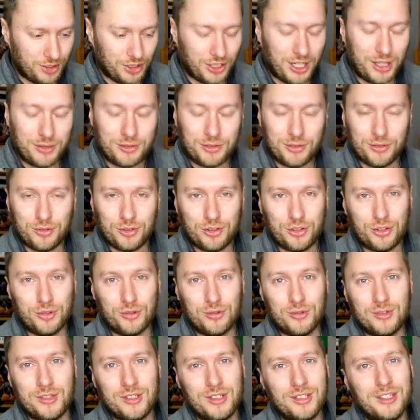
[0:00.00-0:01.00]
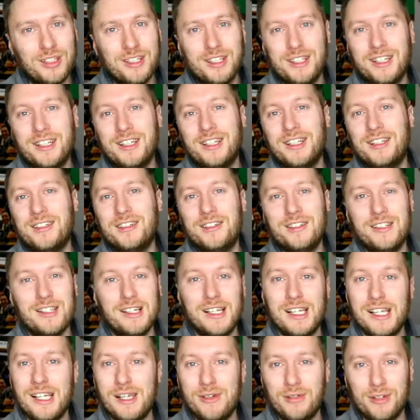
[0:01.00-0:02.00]
shouts of shoot and then the
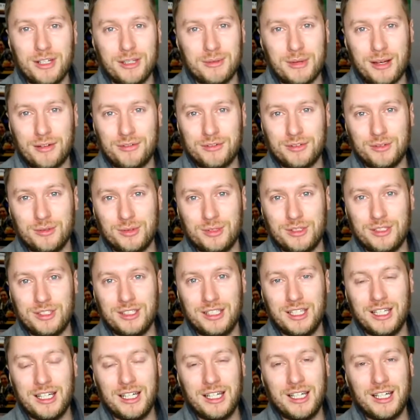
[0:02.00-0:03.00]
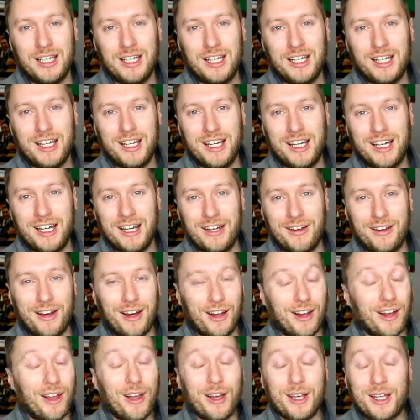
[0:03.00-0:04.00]
delirium afterwards.
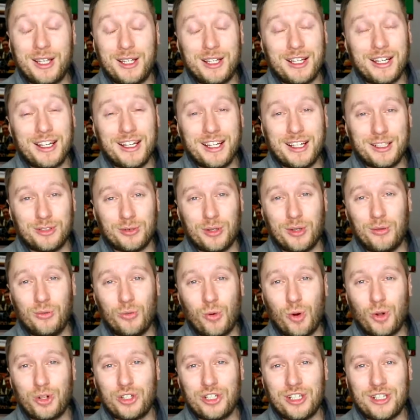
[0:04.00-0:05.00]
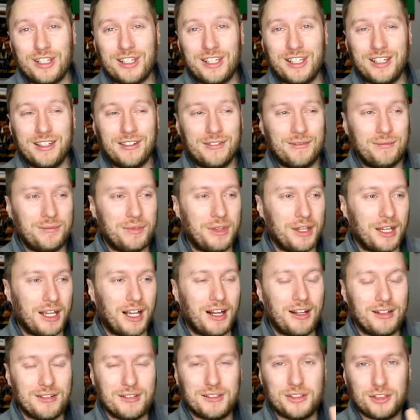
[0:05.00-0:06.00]
I like as well watching the
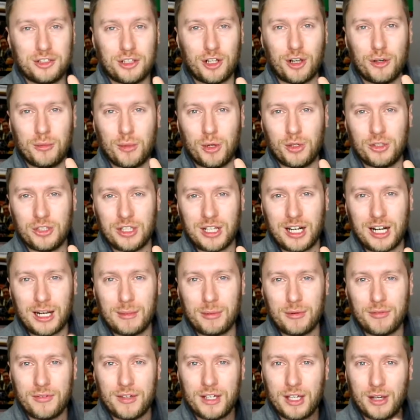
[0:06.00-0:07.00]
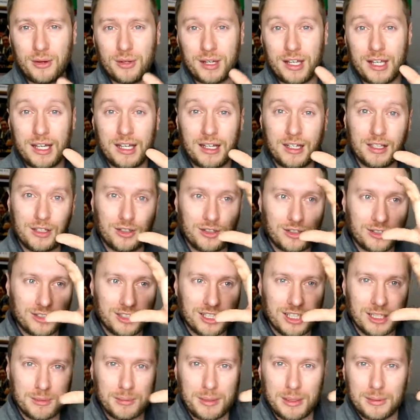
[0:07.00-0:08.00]
slow motion clip of it going in, and you can
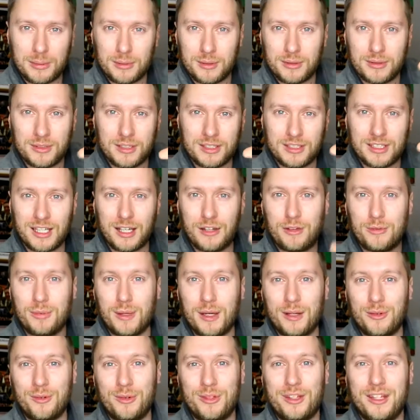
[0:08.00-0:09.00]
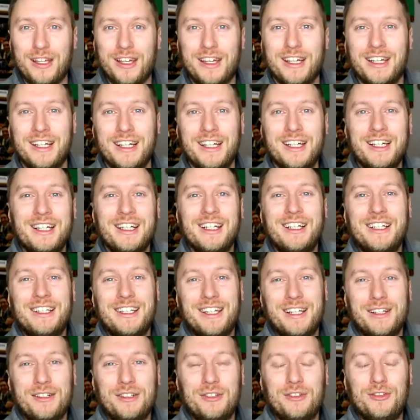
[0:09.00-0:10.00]
see the people in the South Bank with
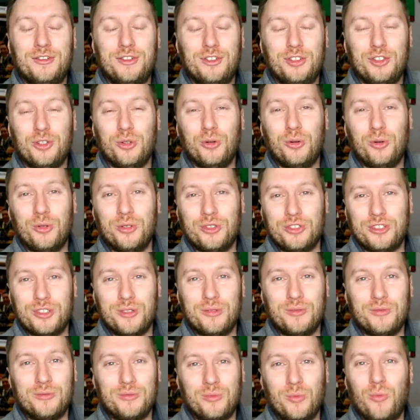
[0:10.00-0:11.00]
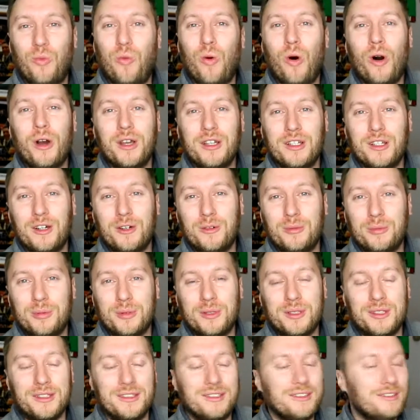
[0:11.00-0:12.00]
their jaws wide
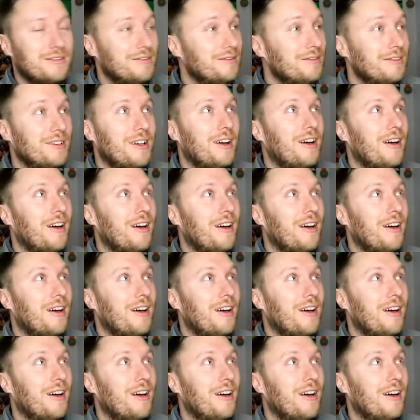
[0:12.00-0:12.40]
open